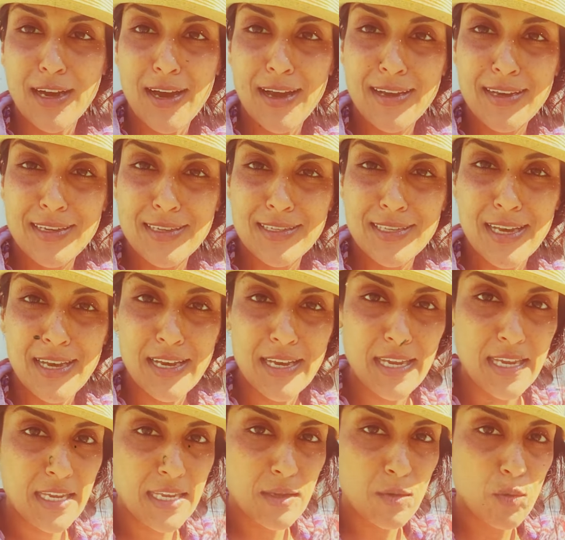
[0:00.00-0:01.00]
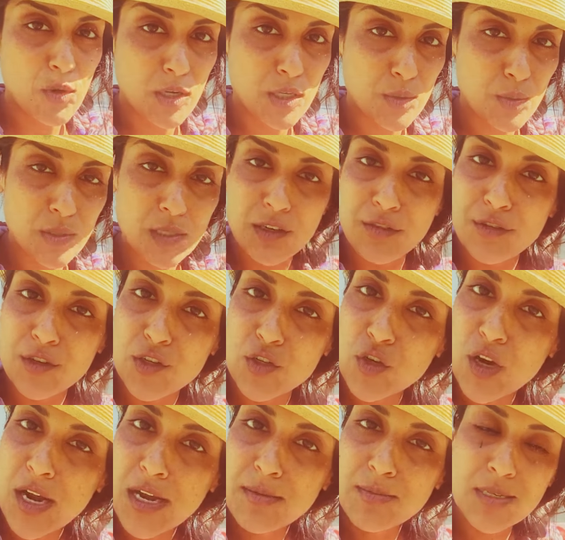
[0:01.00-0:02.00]
guy is that he works with different
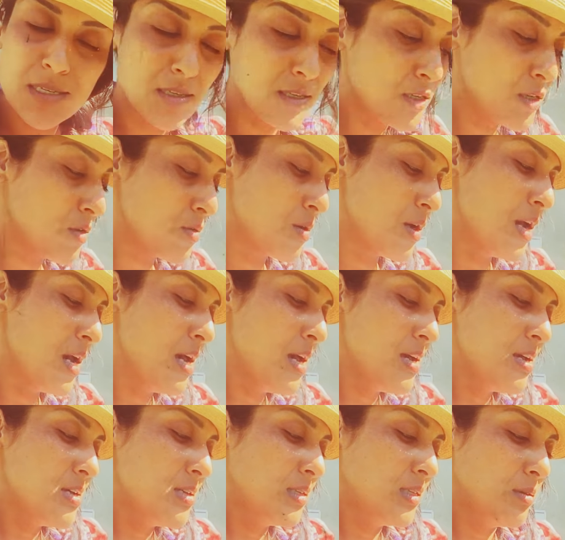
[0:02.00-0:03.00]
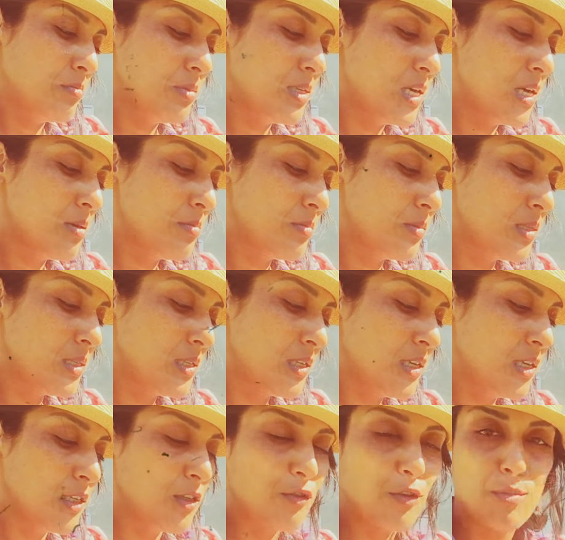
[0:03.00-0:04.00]
tribes, and so sometimes
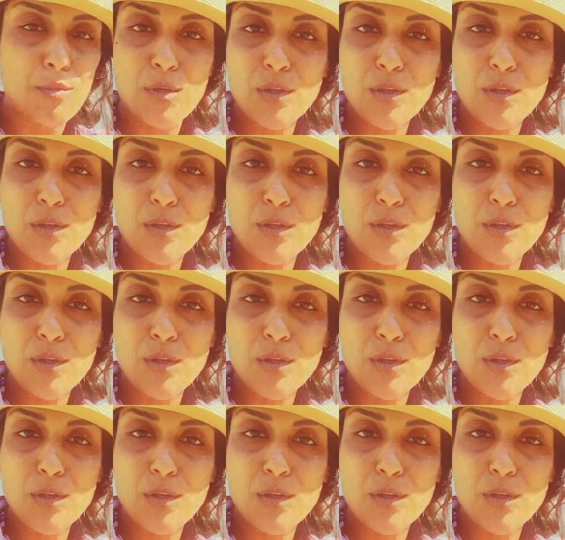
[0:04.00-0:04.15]
it's from